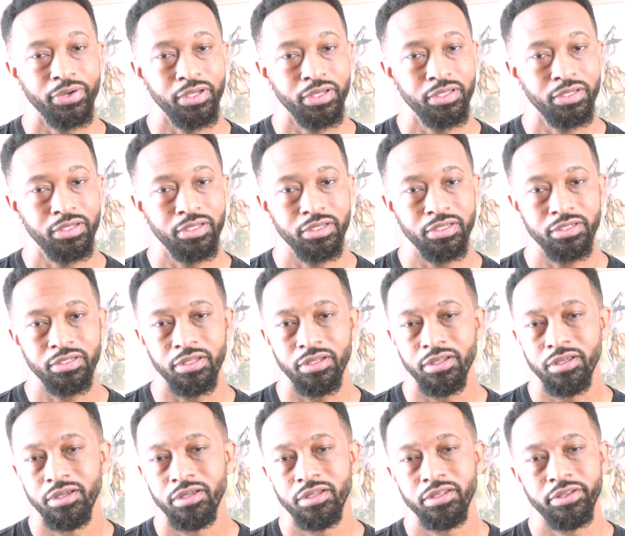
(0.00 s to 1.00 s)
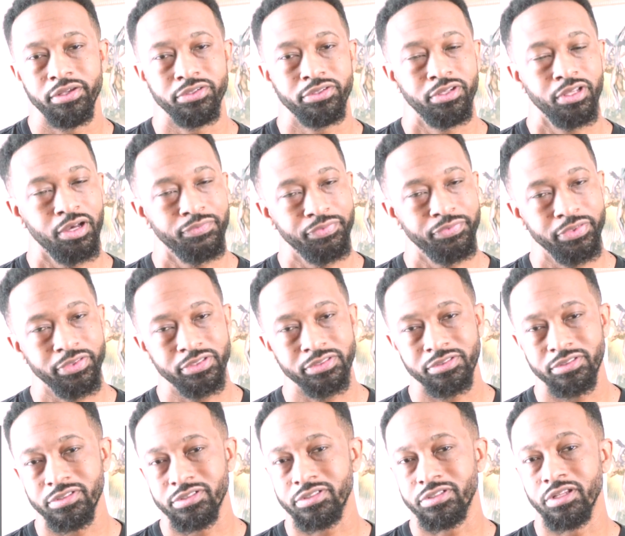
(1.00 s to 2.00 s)
it ended. There's definitely
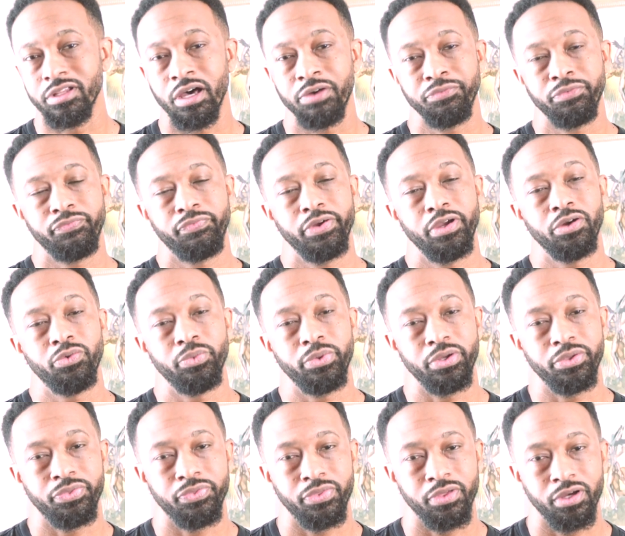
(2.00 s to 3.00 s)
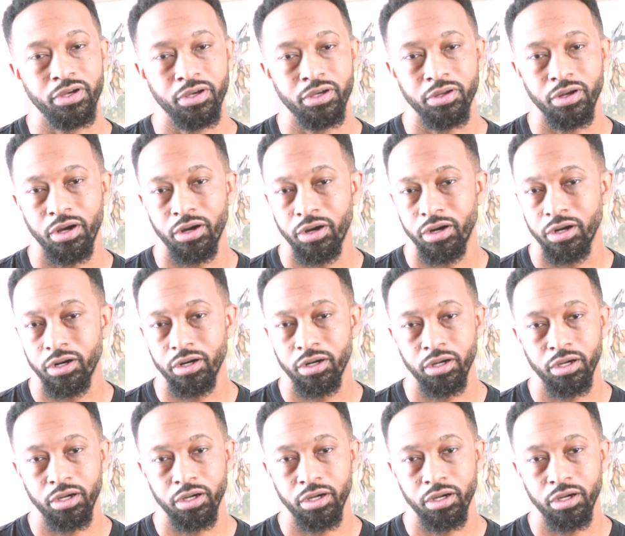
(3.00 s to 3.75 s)
this love affair with our